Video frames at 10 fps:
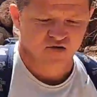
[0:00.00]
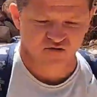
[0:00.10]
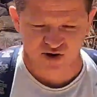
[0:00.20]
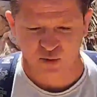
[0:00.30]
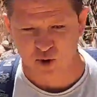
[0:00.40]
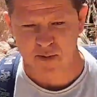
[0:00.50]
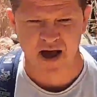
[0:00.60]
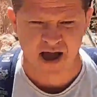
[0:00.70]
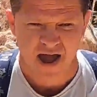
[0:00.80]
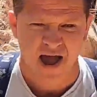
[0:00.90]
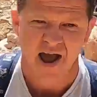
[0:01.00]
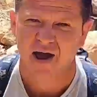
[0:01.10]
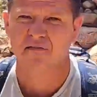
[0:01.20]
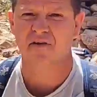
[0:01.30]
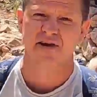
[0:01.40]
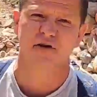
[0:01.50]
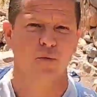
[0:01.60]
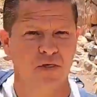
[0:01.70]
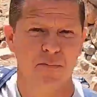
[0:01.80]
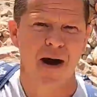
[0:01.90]
really warm. And I've ended
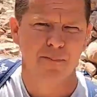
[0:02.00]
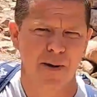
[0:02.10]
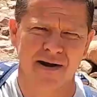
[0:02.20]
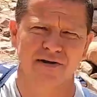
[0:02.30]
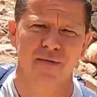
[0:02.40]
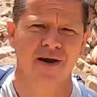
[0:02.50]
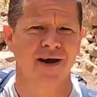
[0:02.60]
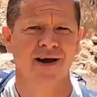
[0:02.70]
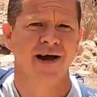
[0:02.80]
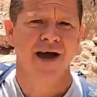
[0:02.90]
up with a backpack as well.